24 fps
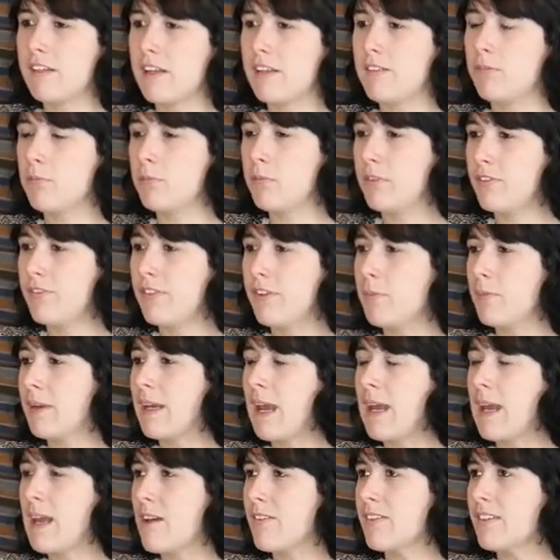I was filming
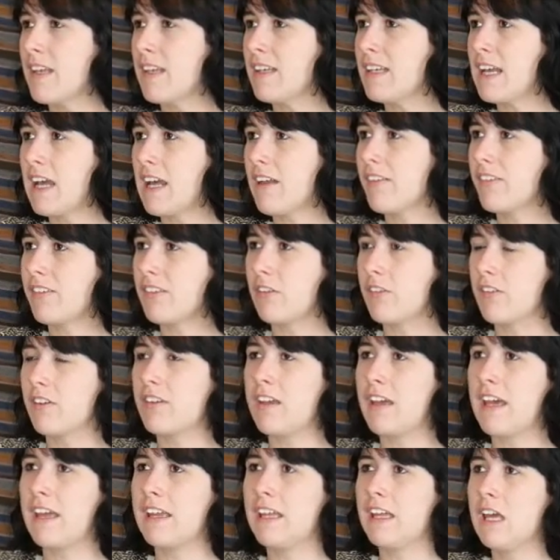8 out of 10 Cats the other
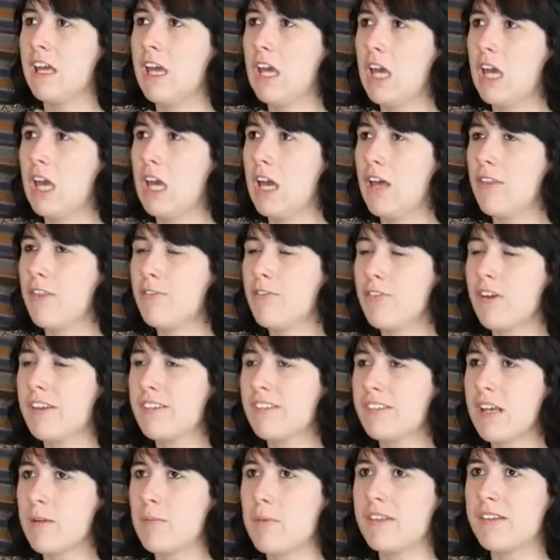day, and the first
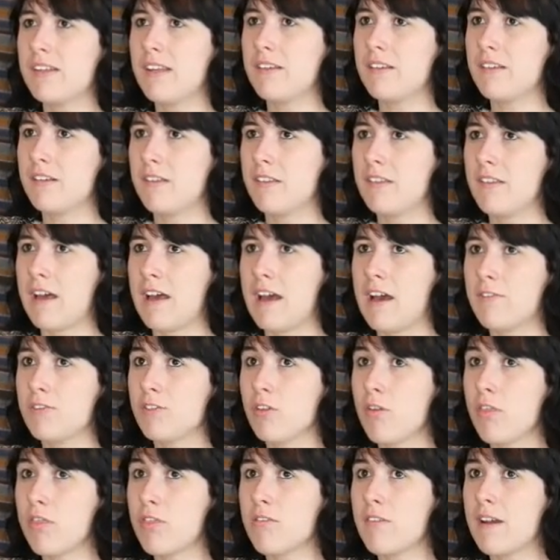time I did that, I've
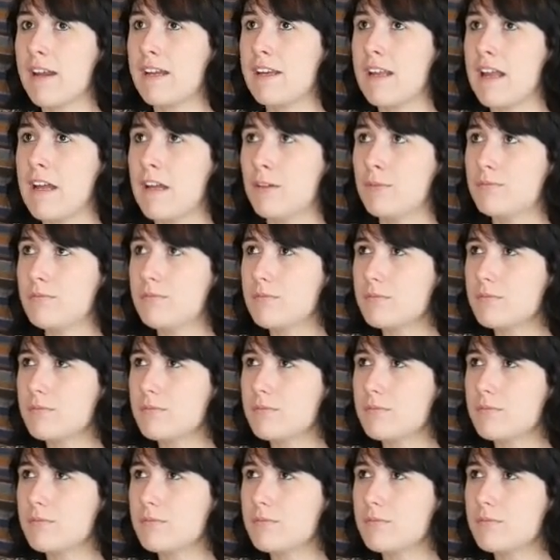done 3 now.